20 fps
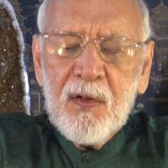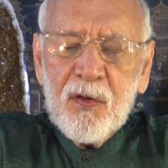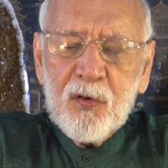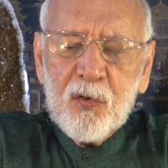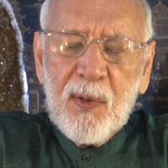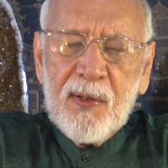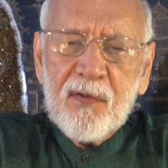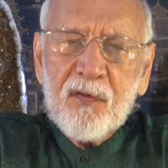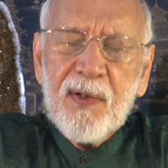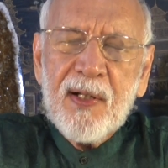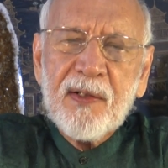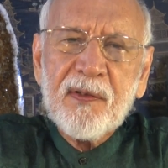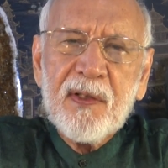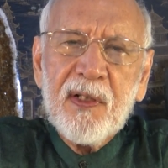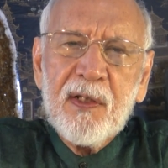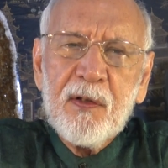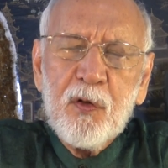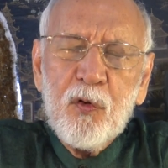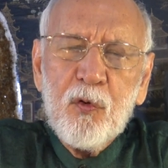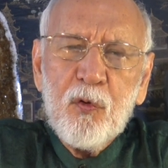So
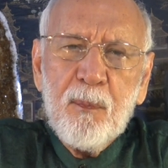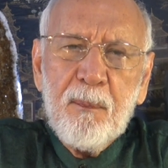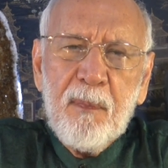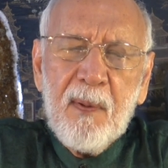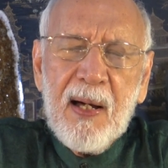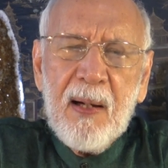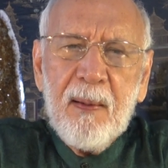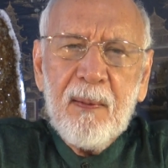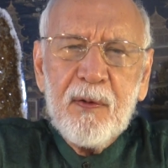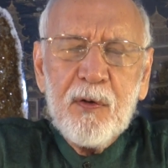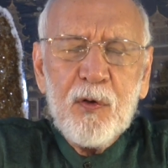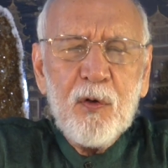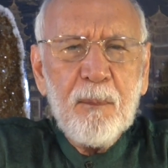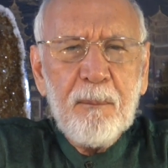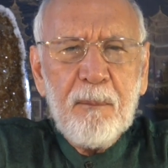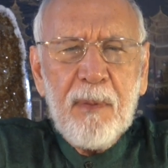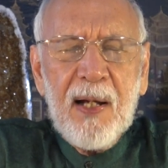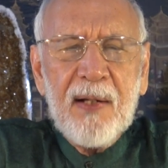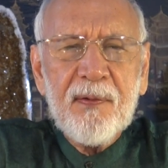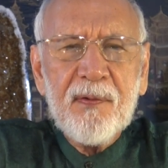attracting new
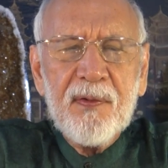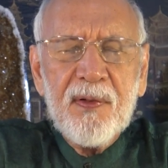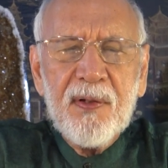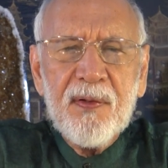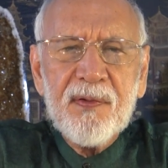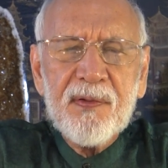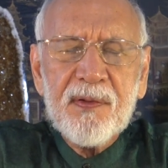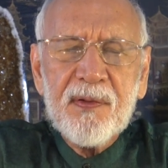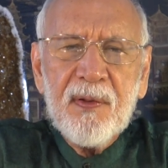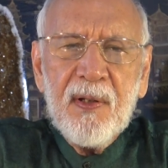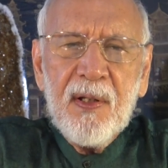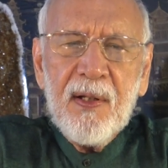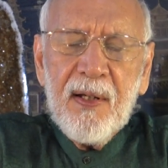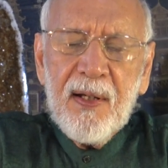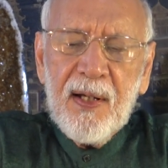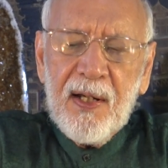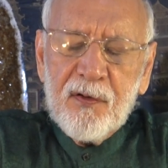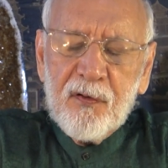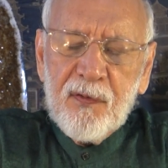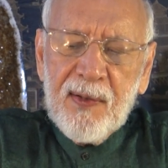partners,
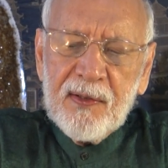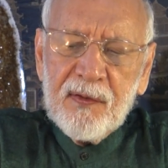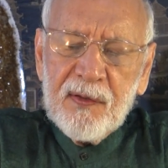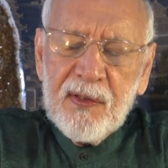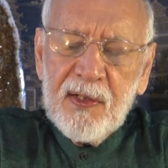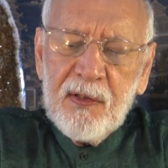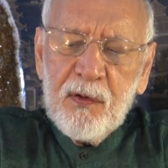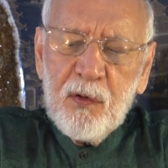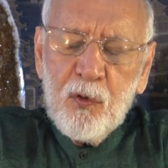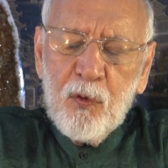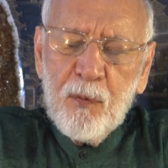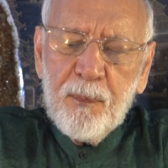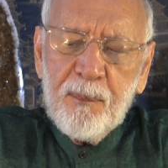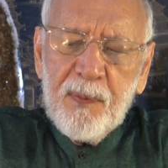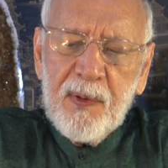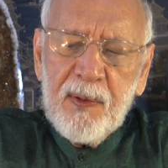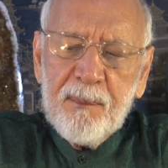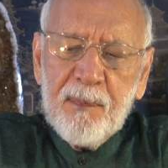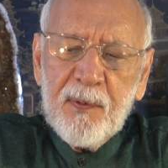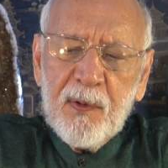attracting new
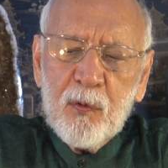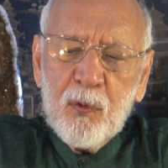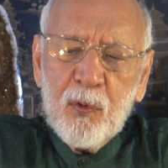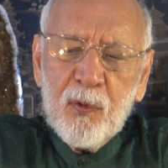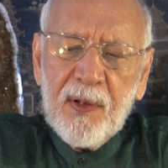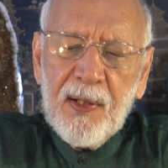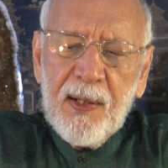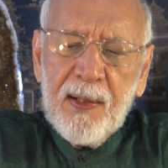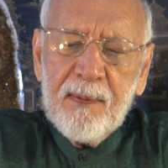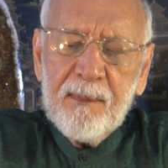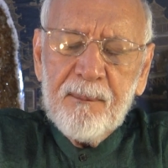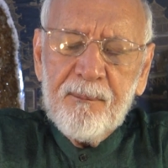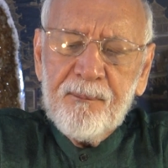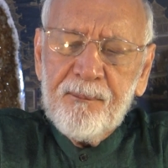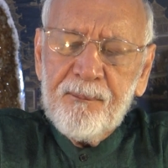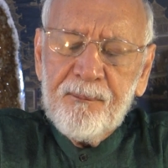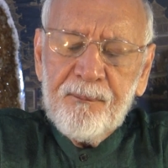people who can